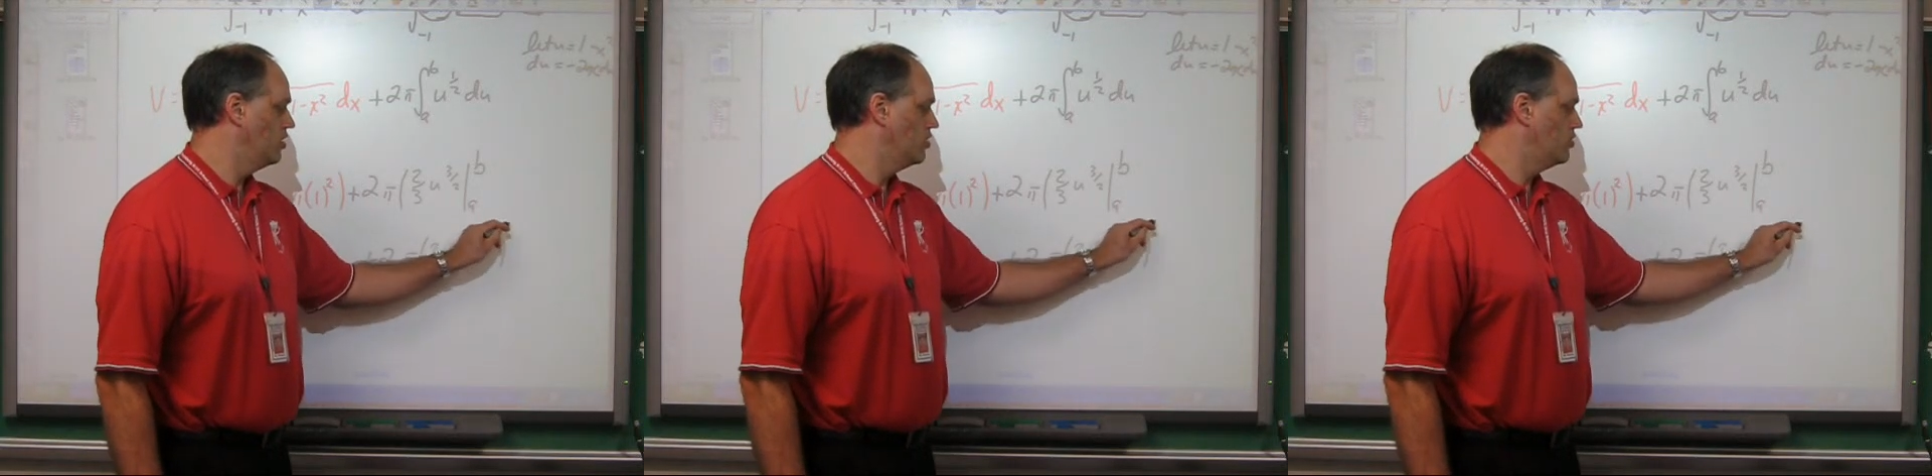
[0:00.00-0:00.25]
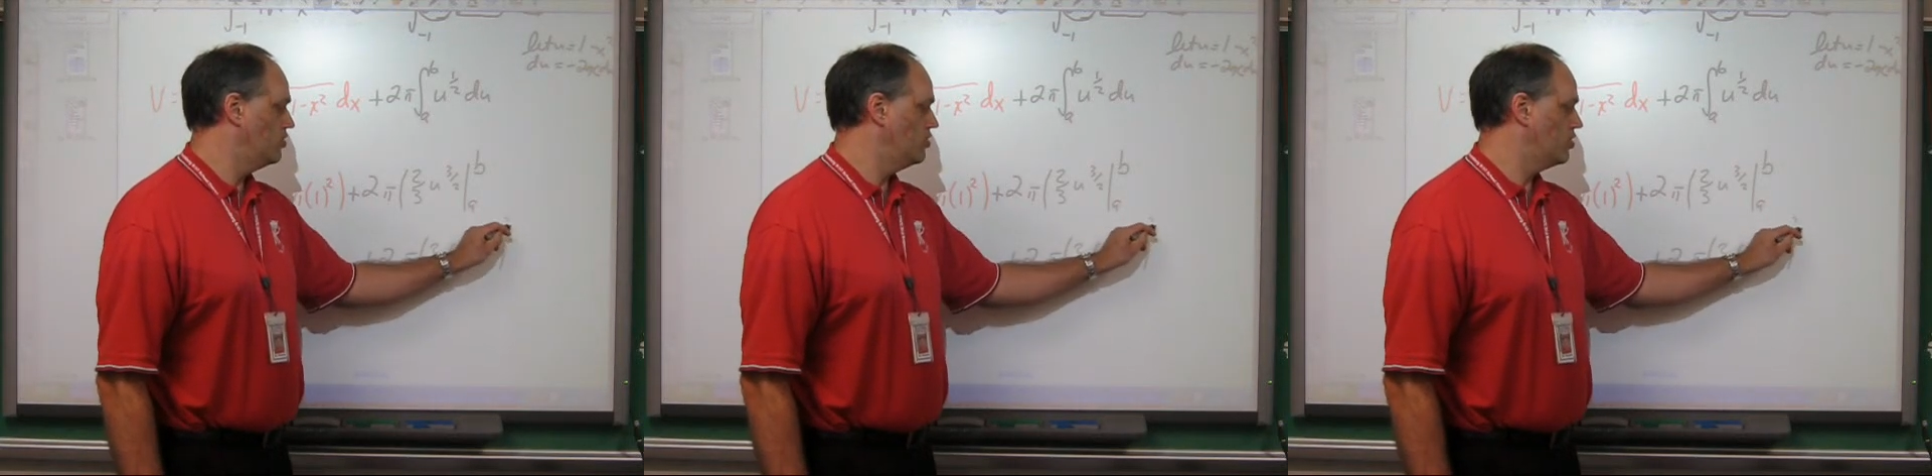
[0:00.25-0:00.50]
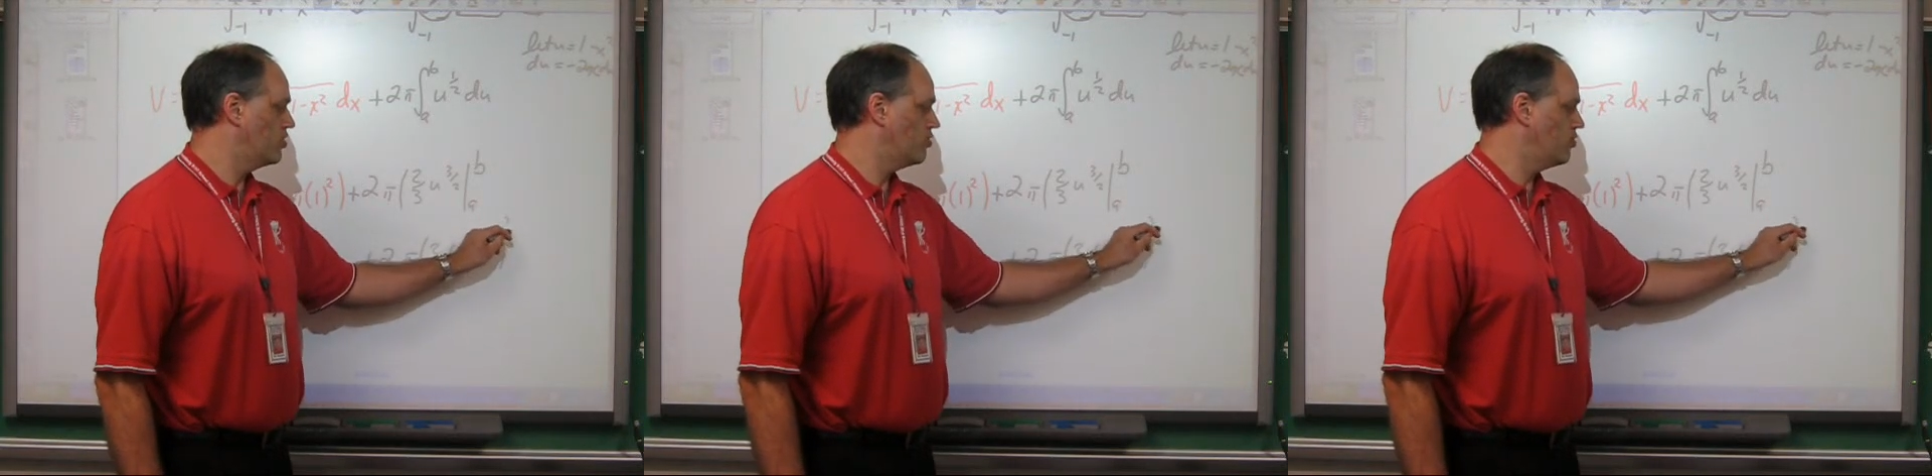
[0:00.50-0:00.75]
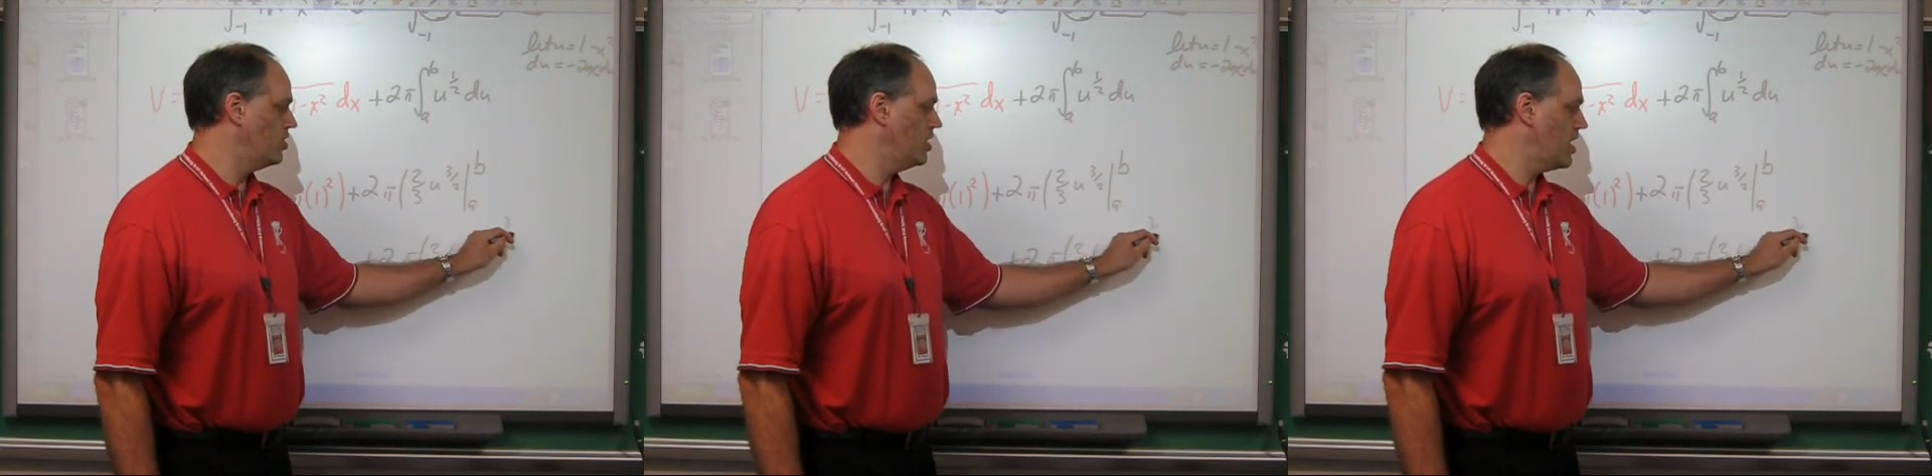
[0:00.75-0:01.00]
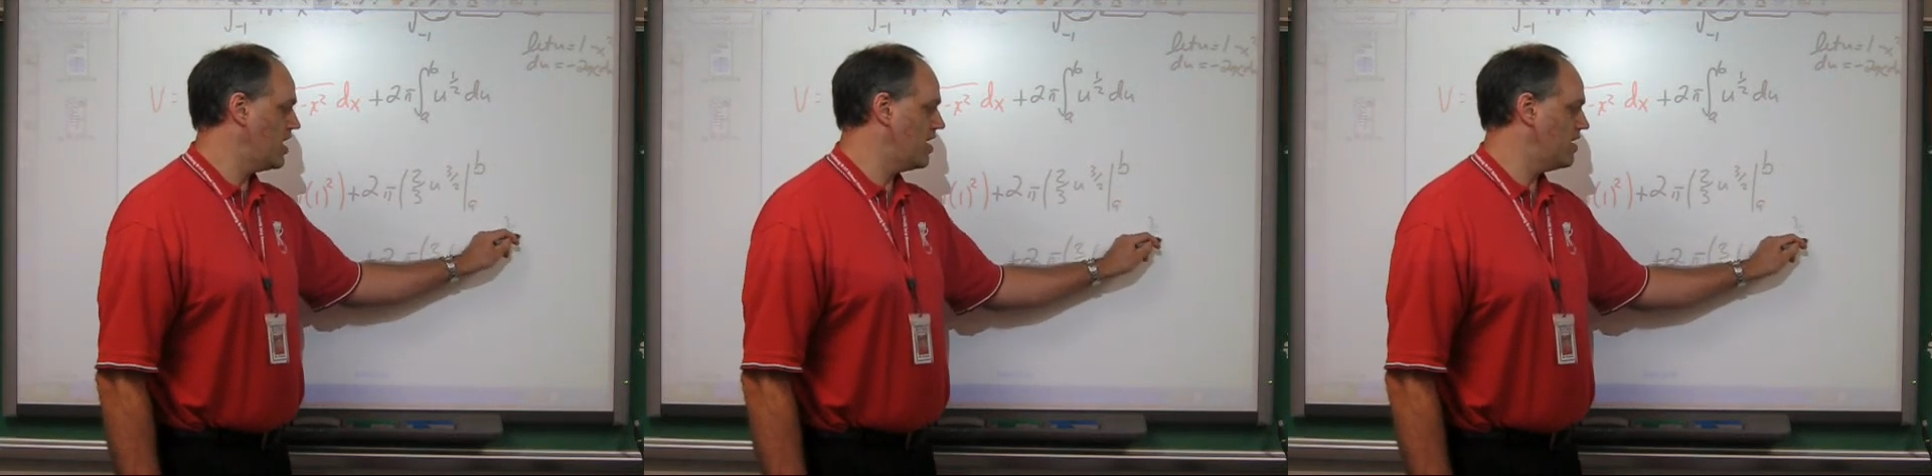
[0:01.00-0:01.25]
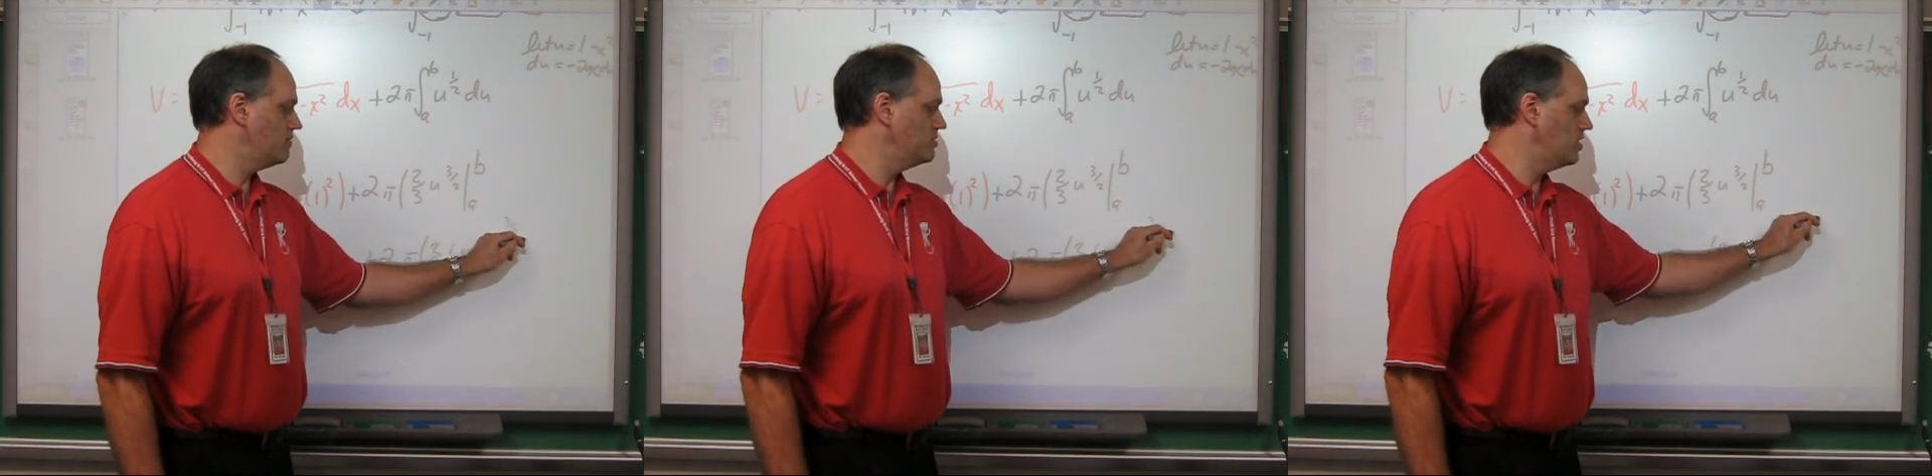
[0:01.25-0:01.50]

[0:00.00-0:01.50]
to the 3/2